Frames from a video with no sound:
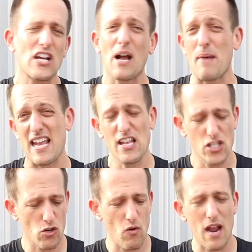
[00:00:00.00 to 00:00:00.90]
Check out my
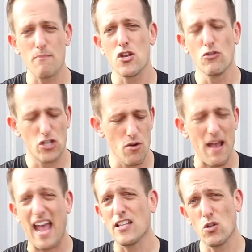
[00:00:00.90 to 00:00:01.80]
Instagram,
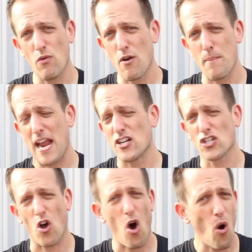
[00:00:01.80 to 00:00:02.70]
YouTube, and Twitter pages.